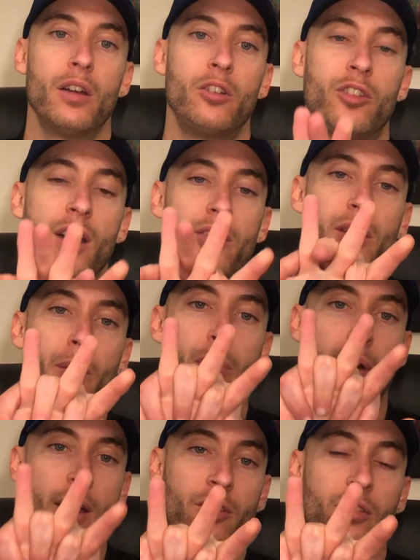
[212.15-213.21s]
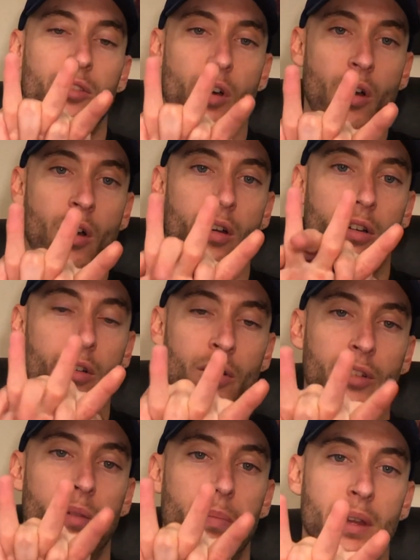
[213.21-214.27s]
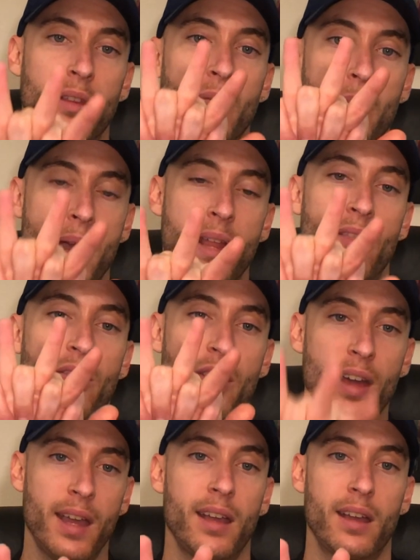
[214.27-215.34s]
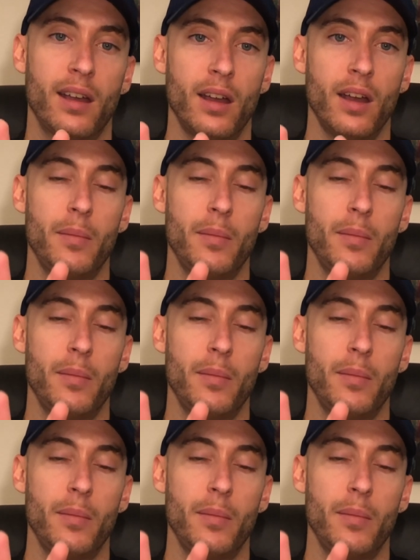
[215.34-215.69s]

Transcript: chest compressions are going to be the main thing.